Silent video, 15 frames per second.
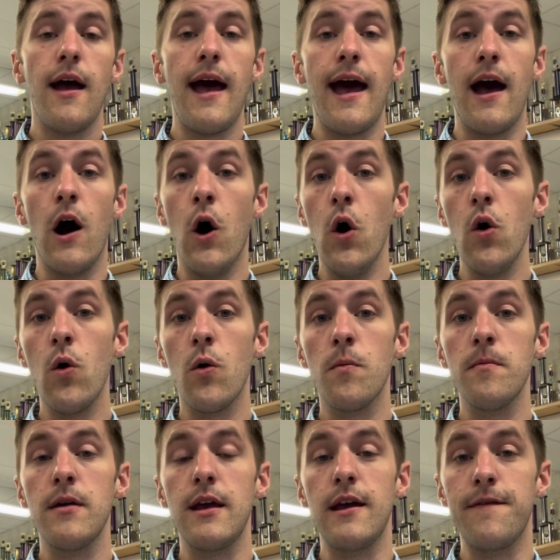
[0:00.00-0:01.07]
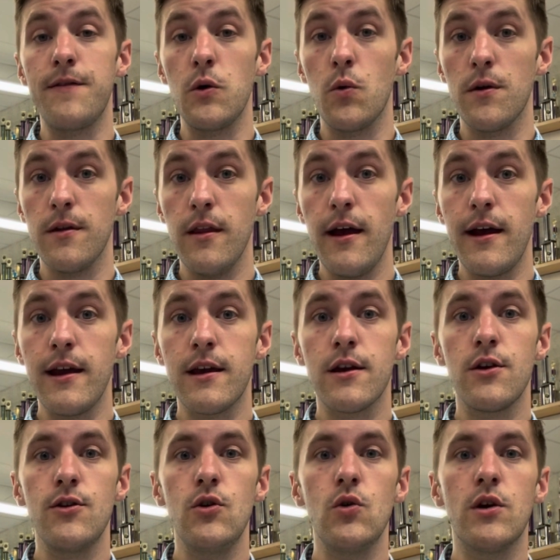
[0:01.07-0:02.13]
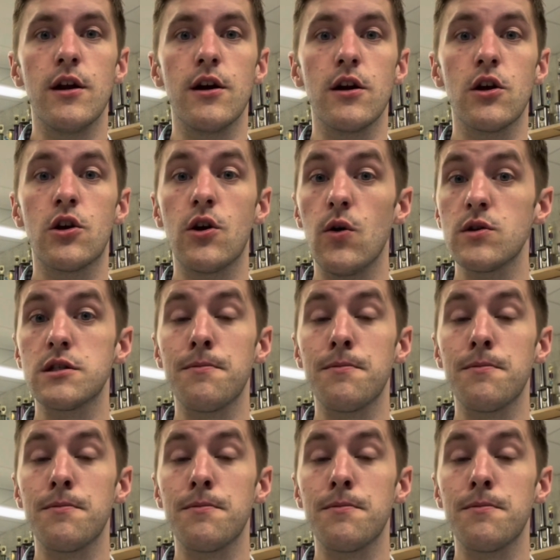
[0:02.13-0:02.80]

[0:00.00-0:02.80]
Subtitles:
At home, if you would like, you can ghost